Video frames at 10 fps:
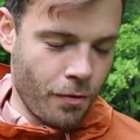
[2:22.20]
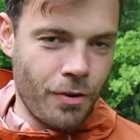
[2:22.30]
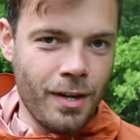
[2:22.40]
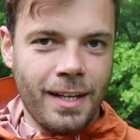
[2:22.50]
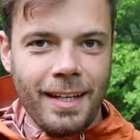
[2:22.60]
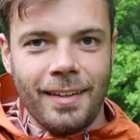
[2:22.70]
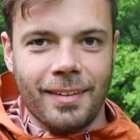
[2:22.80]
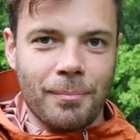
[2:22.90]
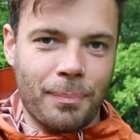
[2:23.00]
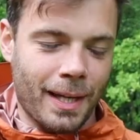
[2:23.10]
it really
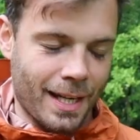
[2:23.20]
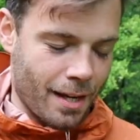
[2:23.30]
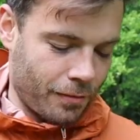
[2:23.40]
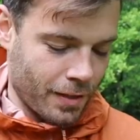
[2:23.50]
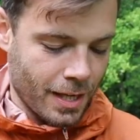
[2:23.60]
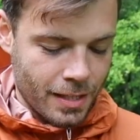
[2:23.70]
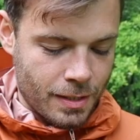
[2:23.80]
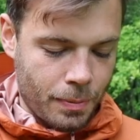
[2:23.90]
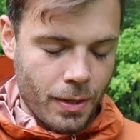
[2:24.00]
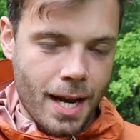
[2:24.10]
isn't big enough
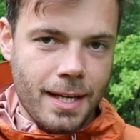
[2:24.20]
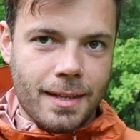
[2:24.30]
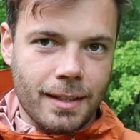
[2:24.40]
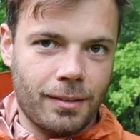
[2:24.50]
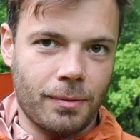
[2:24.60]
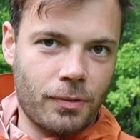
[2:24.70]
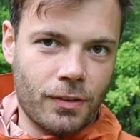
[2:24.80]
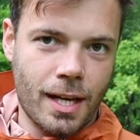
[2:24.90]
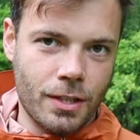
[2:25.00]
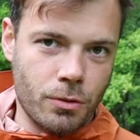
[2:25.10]
to put anything
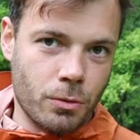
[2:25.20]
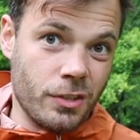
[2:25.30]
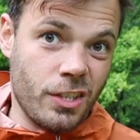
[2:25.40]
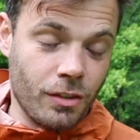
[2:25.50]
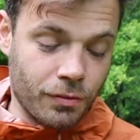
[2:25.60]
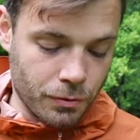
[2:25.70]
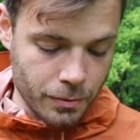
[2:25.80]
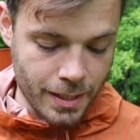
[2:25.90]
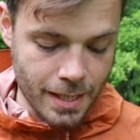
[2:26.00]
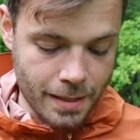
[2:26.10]
substantial or
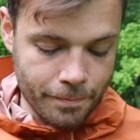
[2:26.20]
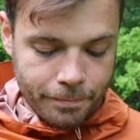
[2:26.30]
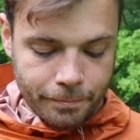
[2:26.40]
useful in there.